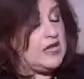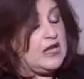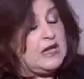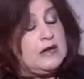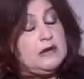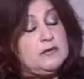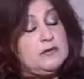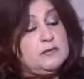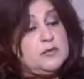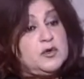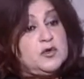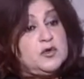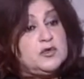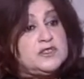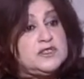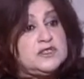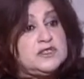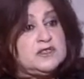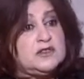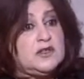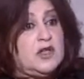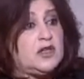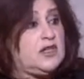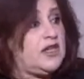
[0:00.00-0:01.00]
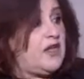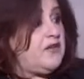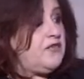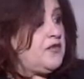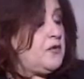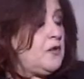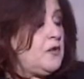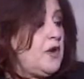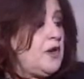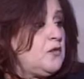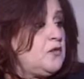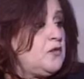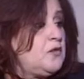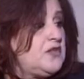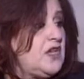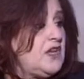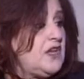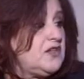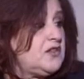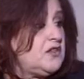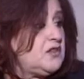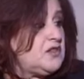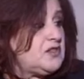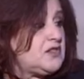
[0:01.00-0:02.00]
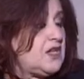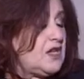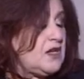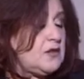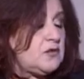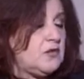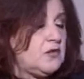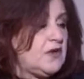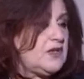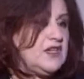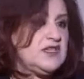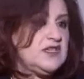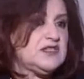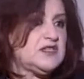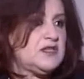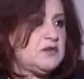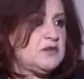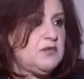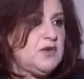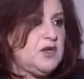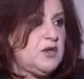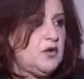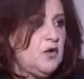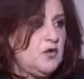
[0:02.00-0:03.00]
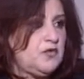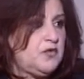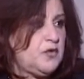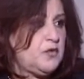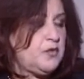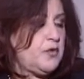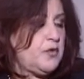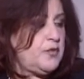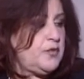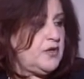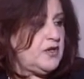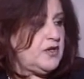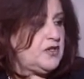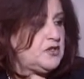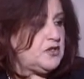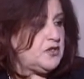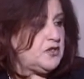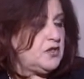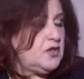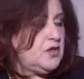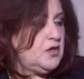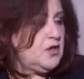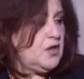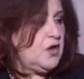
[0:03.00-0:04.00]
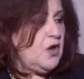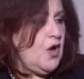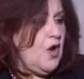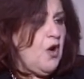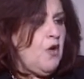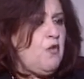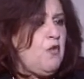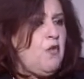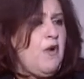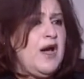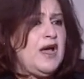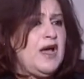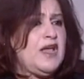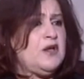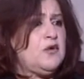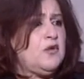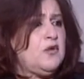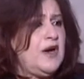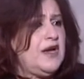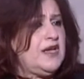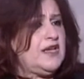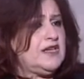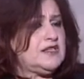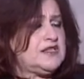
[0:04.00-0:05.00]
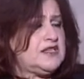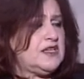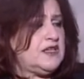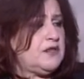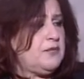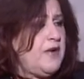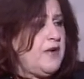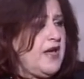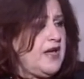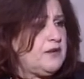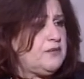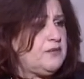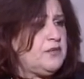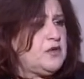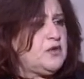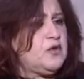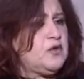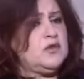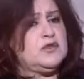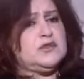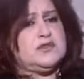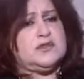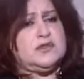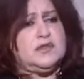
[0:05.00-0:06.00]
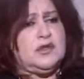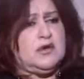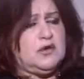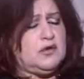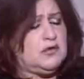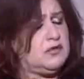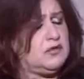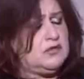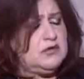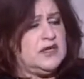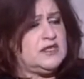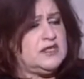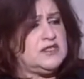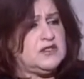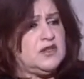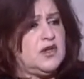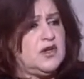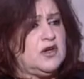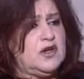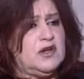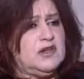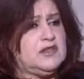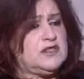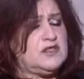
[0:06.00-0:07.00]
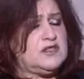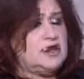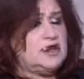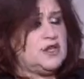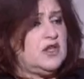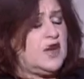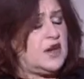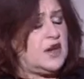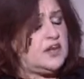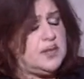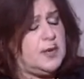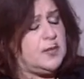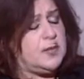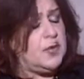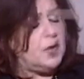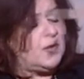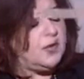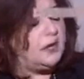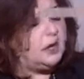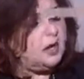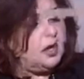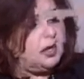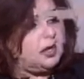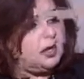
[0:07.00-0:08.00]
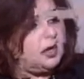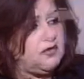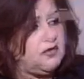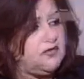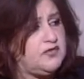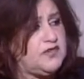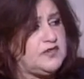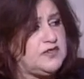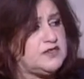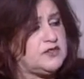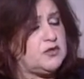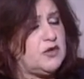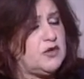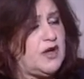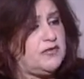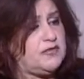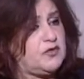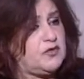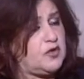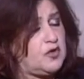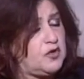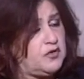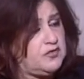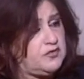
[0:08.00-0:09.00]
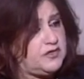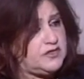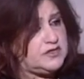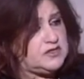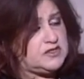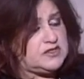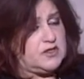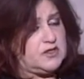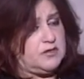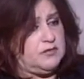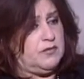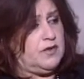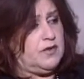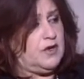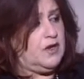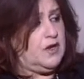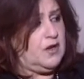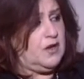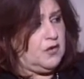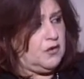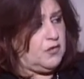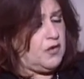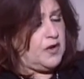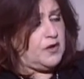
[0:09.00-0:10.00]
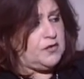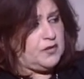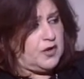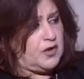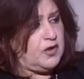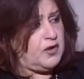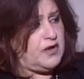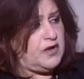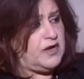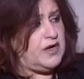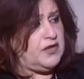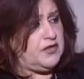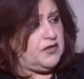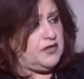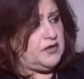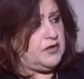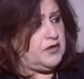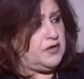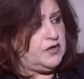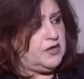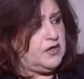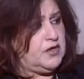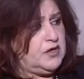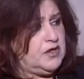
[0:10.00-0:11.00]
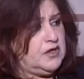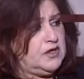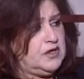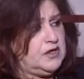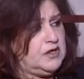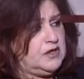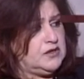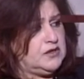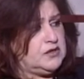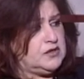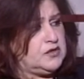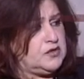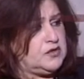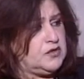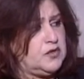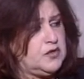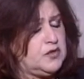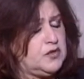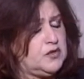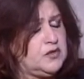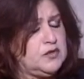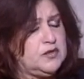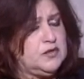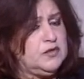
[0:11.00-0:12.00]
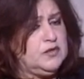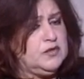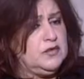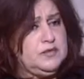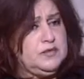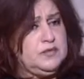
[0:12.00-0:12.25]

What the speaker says: Because not everyone would understand what does it mean overpopulation. Why is it bad? Because no, it's not bad. People are not convinced. You have to convince them one way or another. So